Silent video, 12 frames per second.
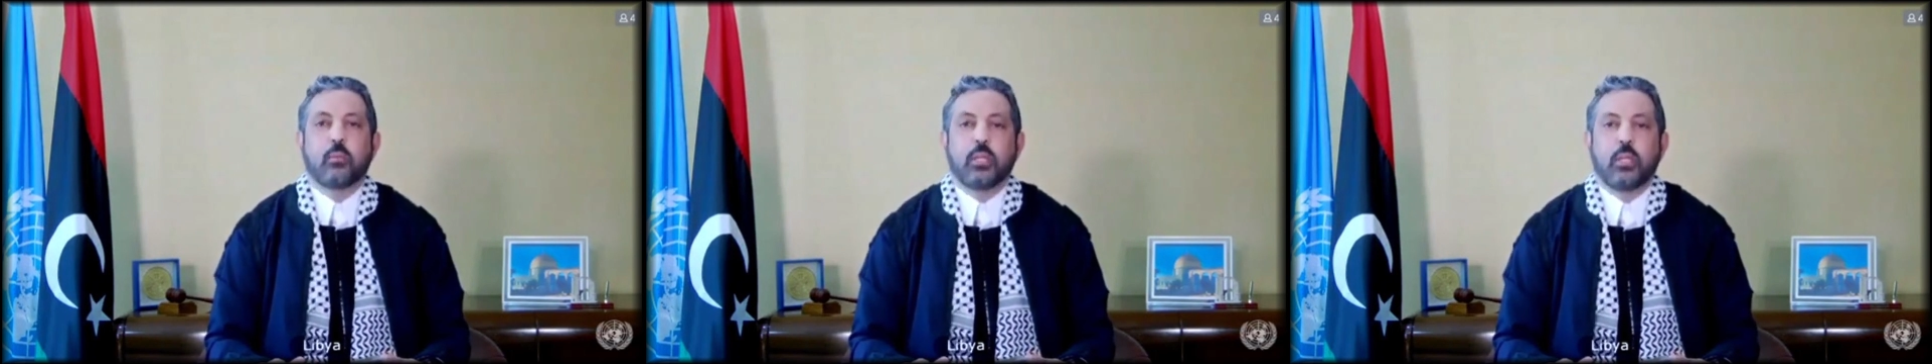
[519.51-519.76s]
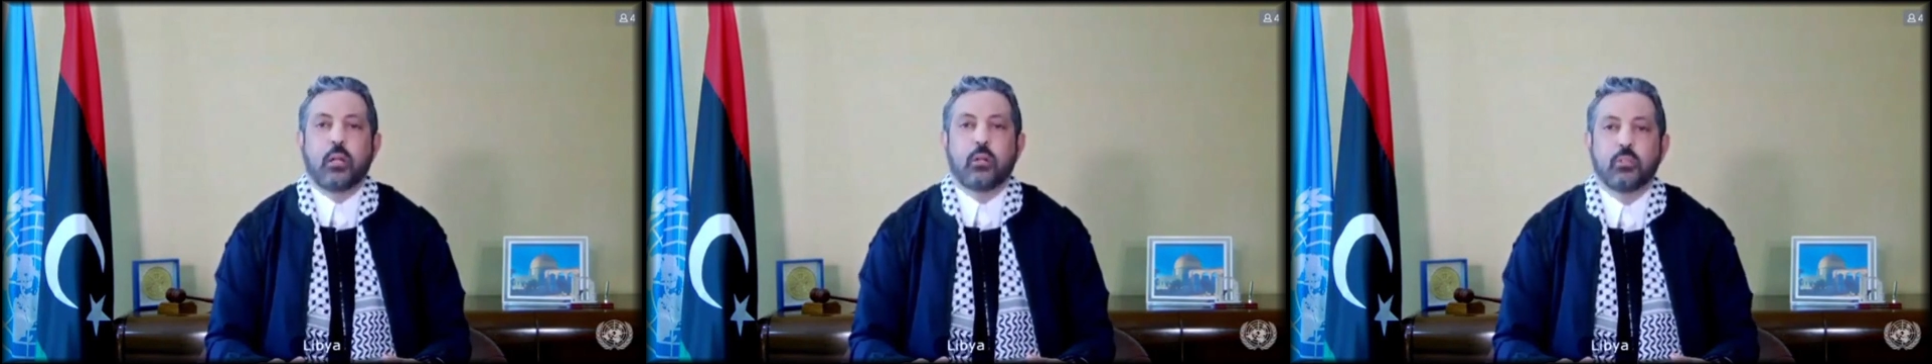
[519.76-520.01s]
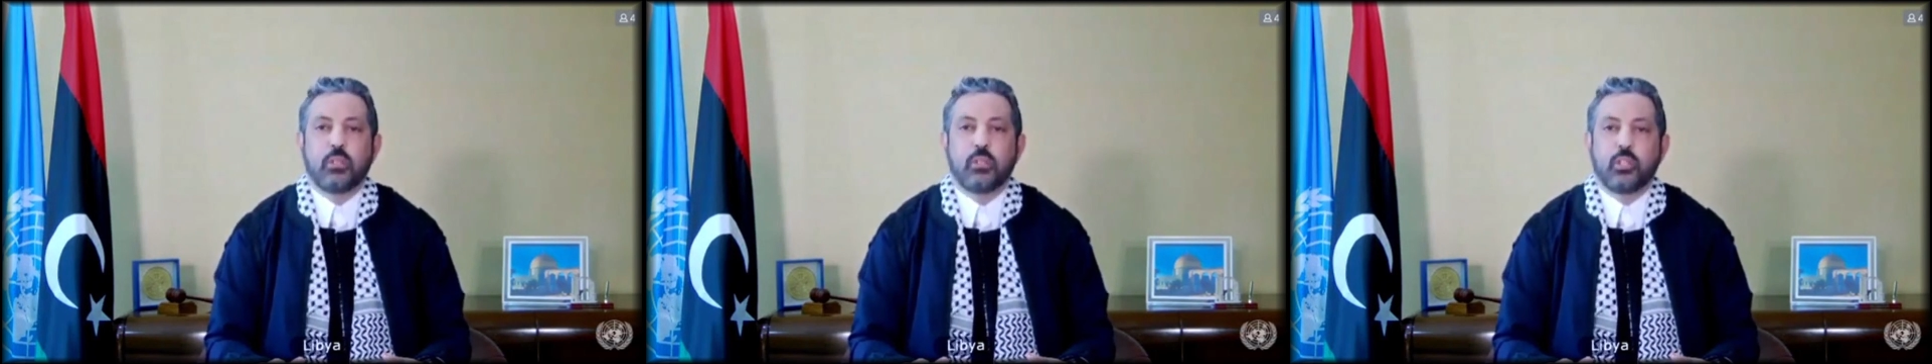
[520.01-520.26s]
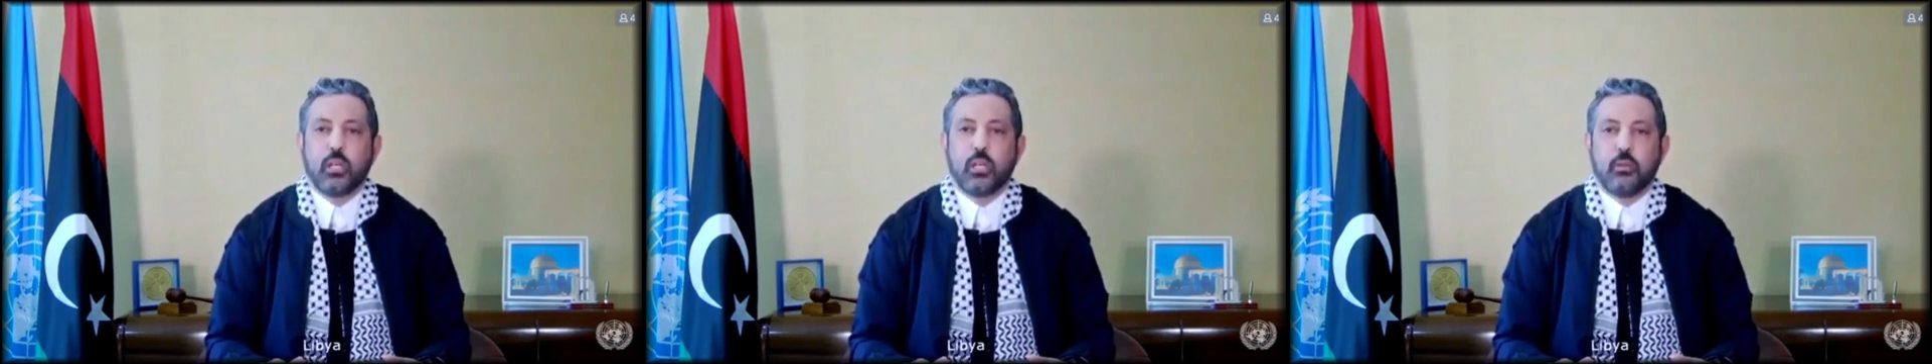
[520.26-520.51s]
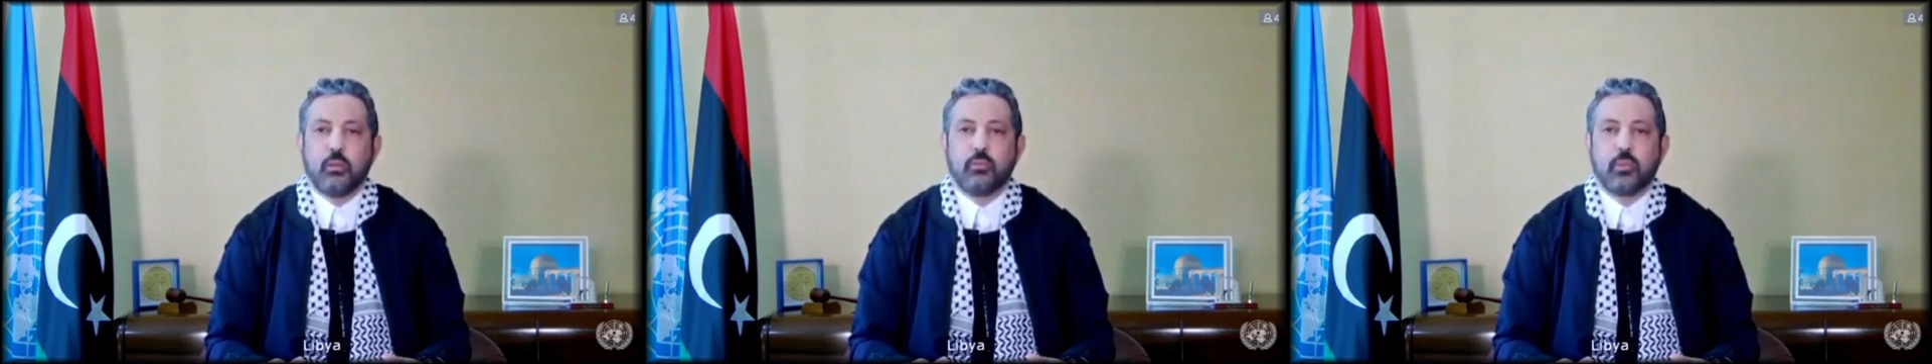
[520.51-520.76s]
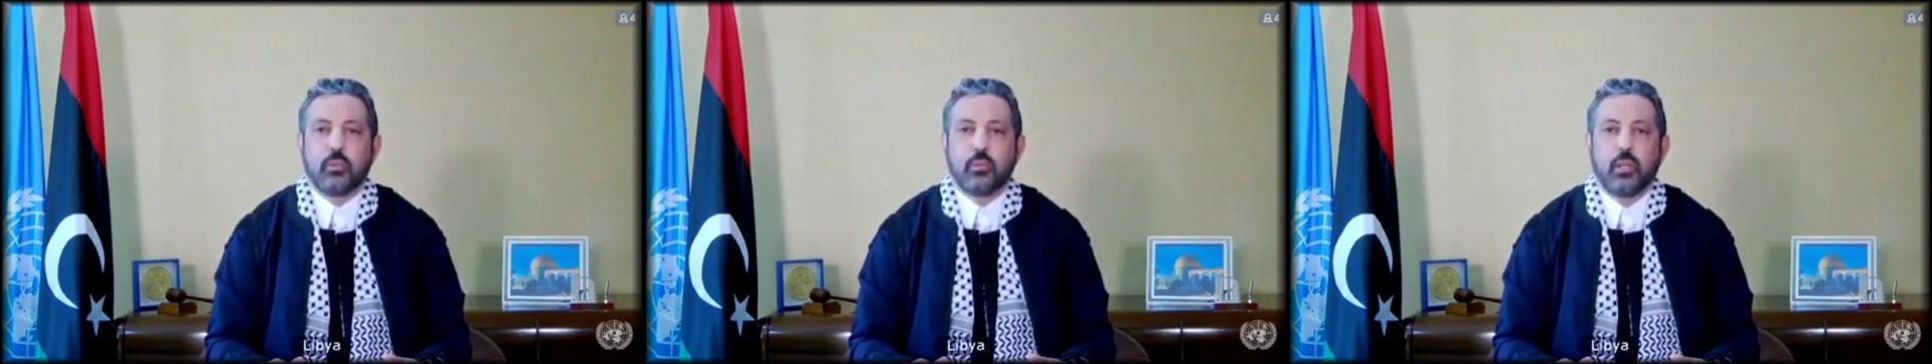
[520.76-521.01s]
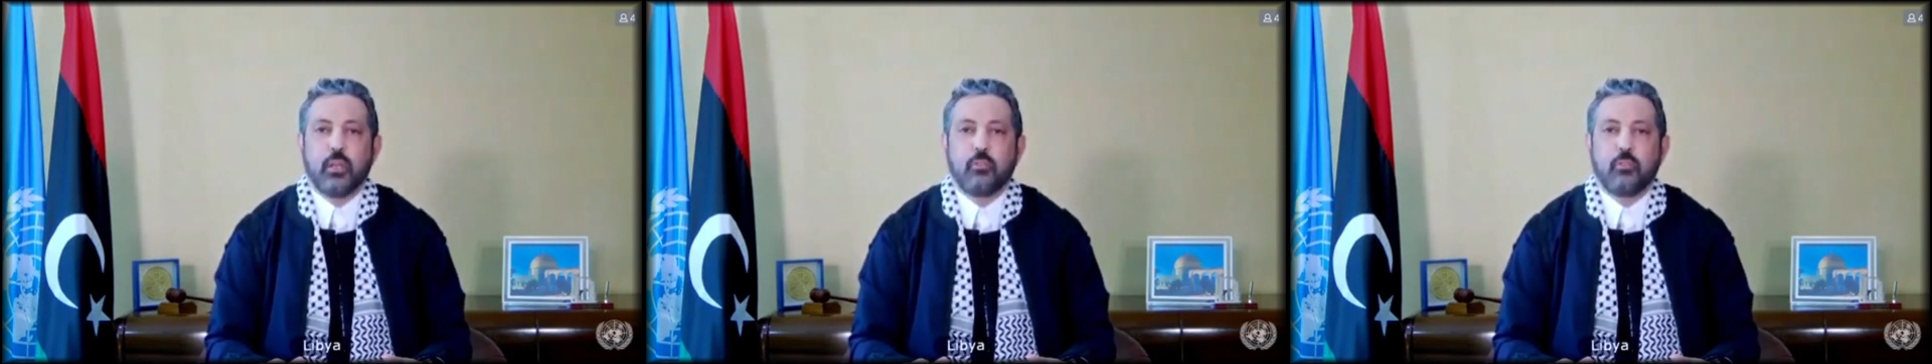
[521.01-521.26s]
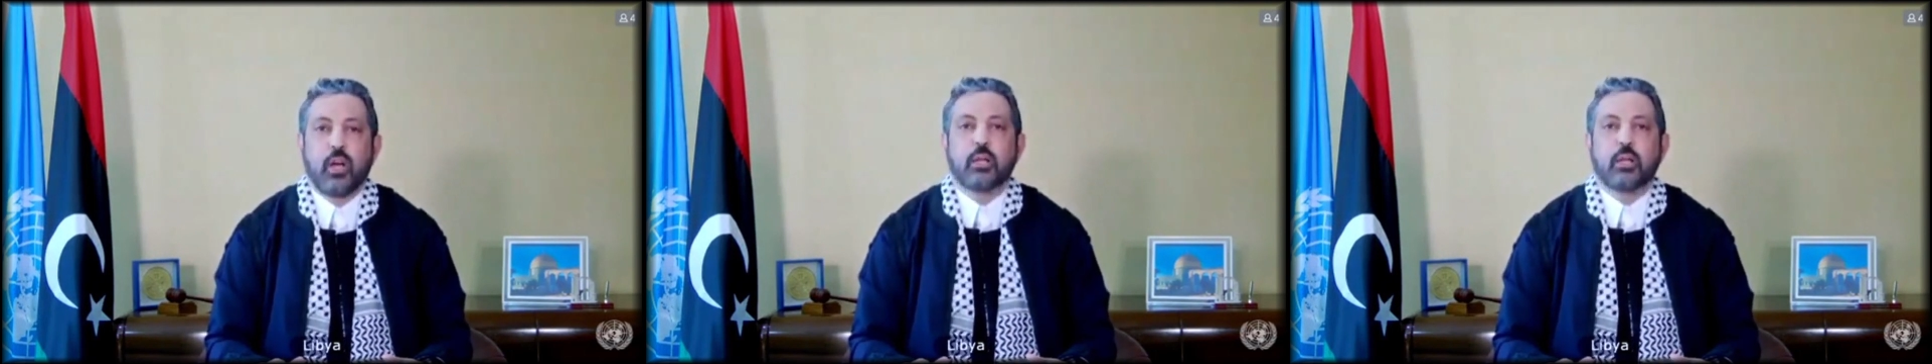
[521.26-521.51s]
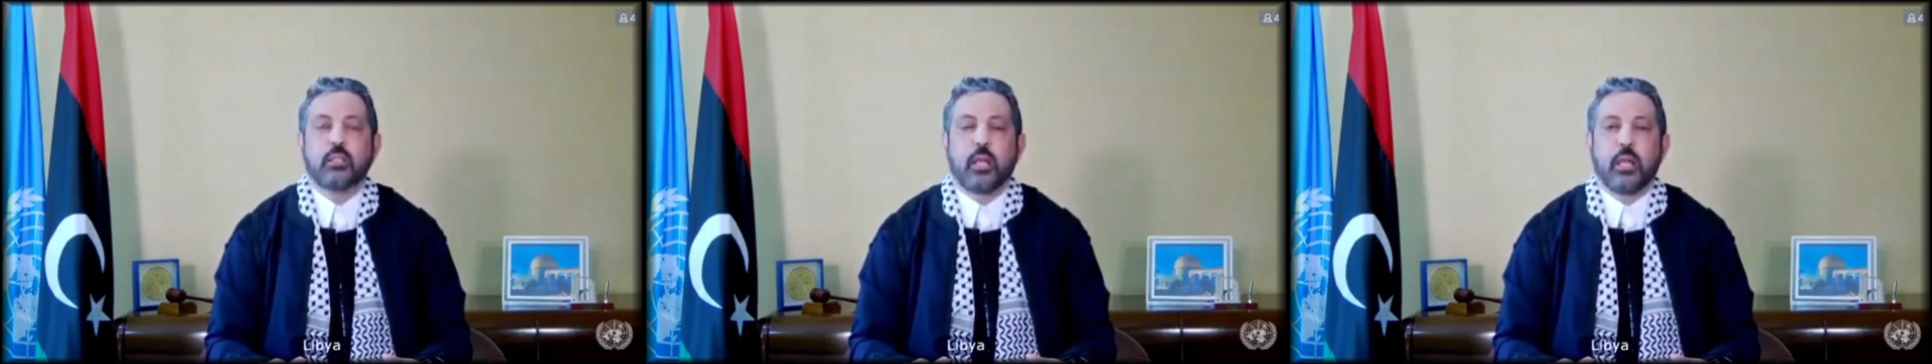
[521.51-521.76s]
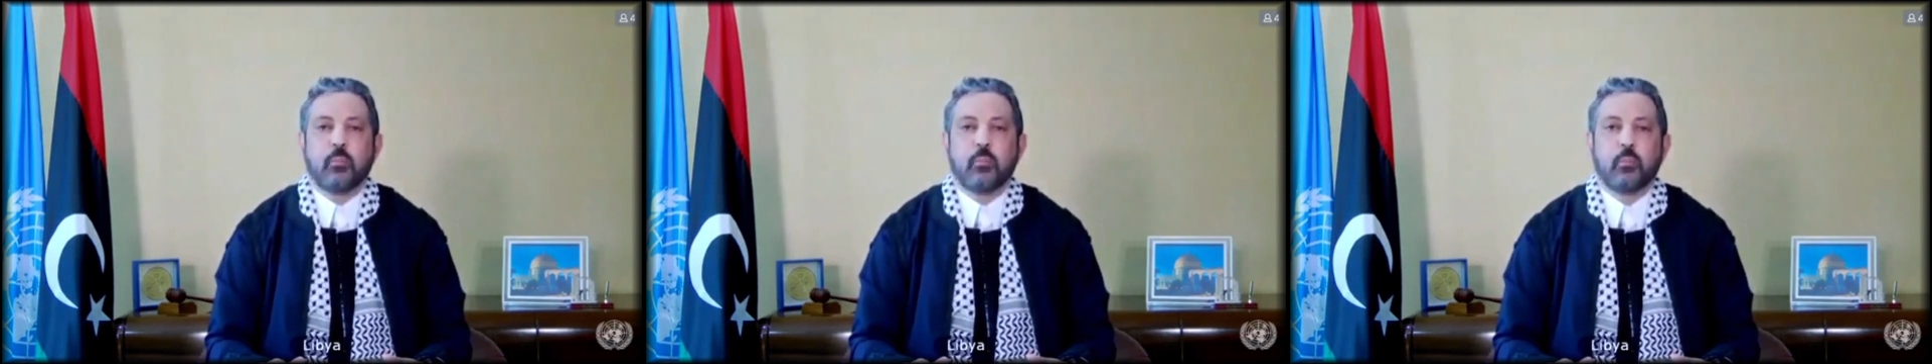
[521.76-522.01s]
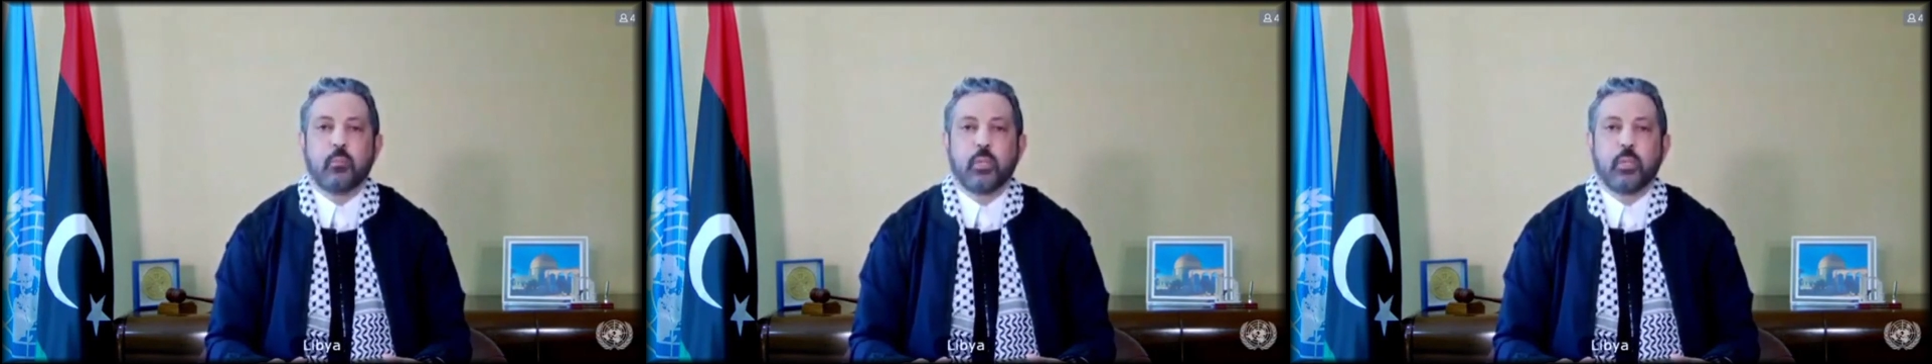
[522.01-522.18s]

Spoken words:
The rights of the Palestinian people must be